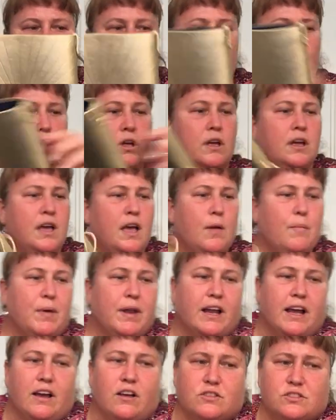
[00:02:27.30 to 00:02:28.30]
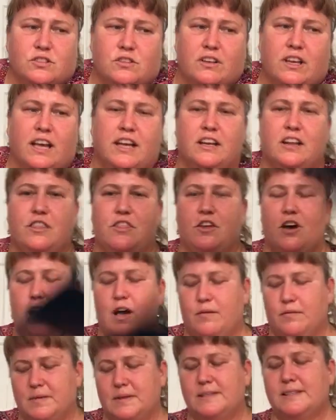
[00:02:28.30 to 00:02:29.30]
cool. But I also kind of
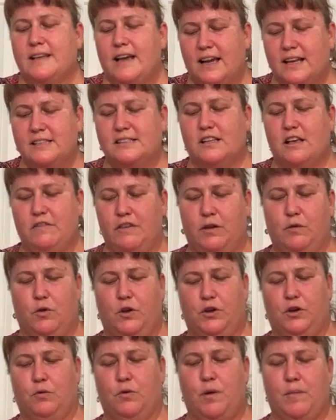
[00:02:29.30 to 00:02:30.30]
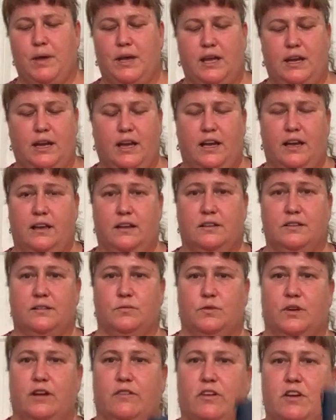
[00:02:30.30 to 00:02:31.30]
thought, besides loving Wonder Woman and
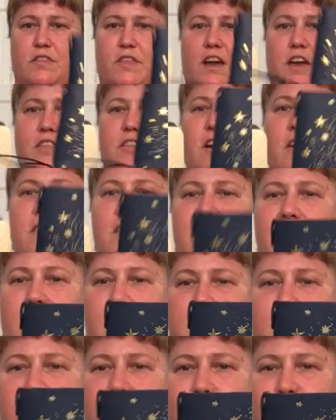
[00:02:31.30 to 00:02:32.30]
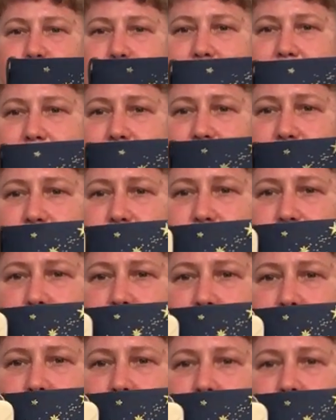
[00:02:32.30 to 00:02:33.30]
whatever, I thought they kind of matched,
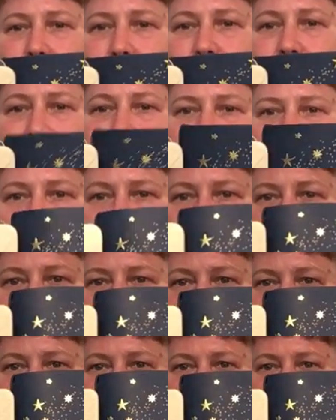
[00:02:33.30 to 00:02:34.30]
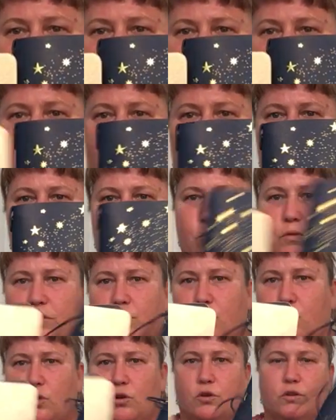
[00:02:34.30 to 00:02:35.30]
sort of, kind of. I mean, gold with
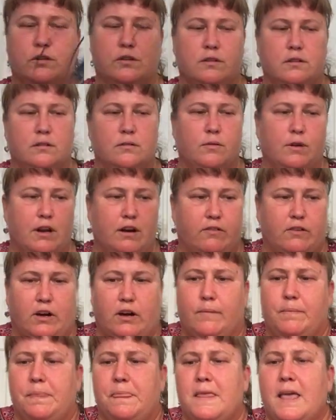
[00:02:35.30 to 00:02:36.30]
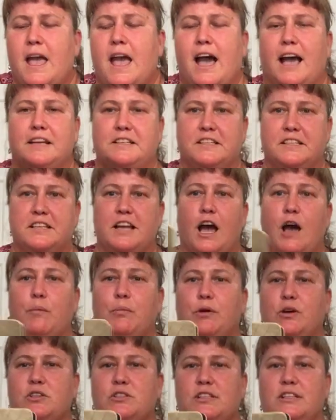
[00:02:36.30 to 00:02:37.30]
gold, whatever. I did
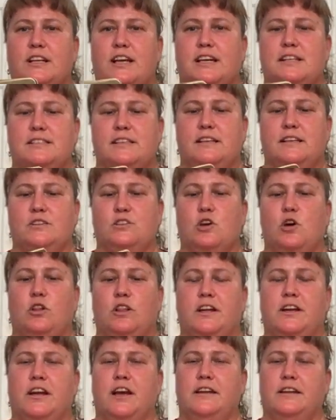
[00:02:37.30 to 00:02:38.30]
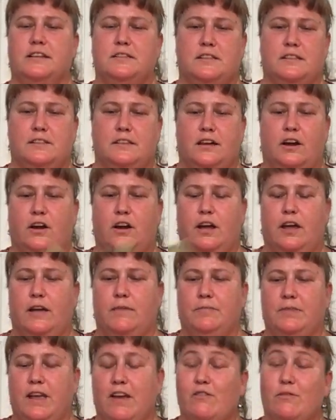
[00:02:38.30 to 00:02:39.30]
not personalize it, totally not
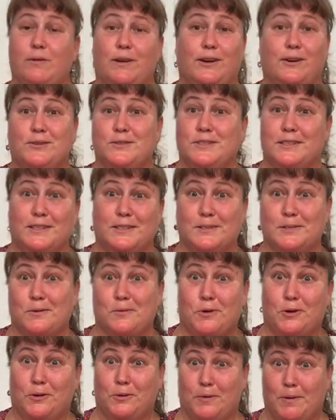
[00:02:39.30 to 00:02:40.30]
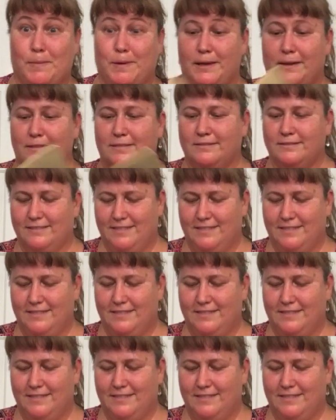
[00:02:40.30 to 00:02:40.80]
necessary. Everybody knows Xena's a Wonder Woman.